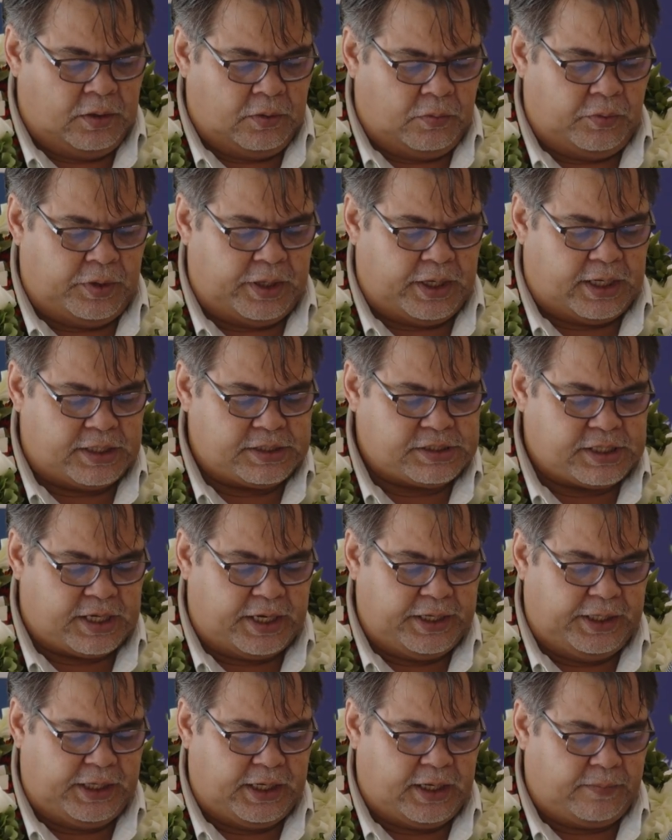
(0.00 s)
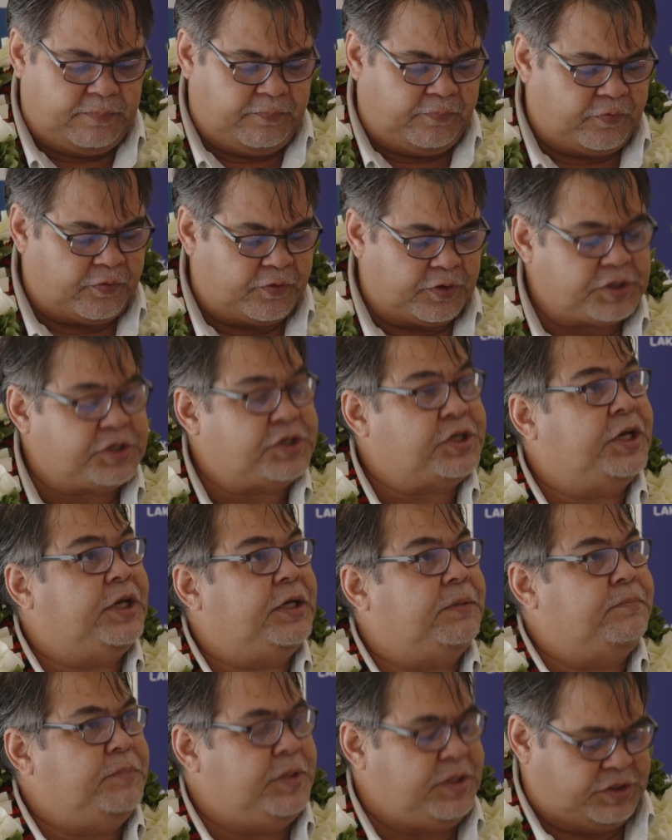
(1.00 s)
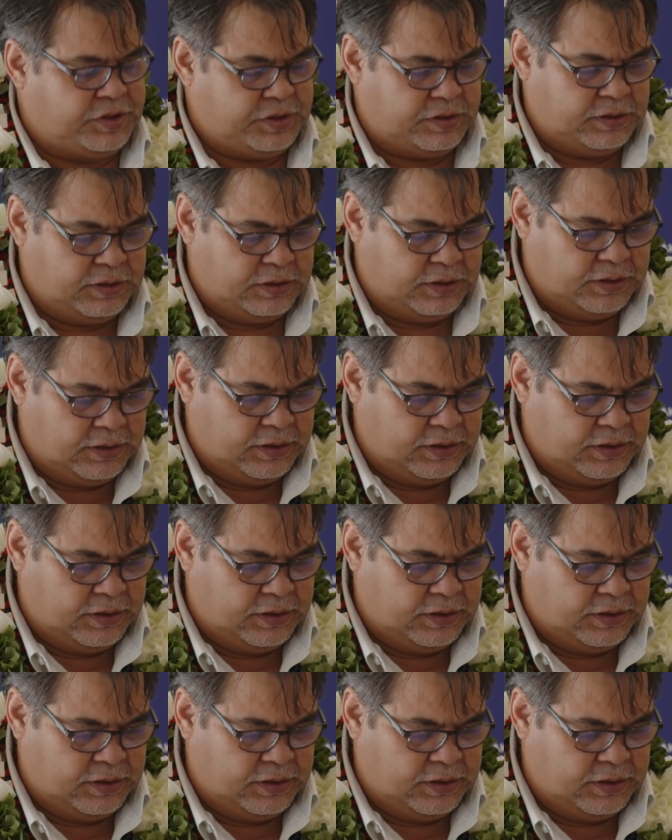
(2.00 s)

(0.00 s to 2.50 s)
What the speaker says: we are signing up for a shared mission,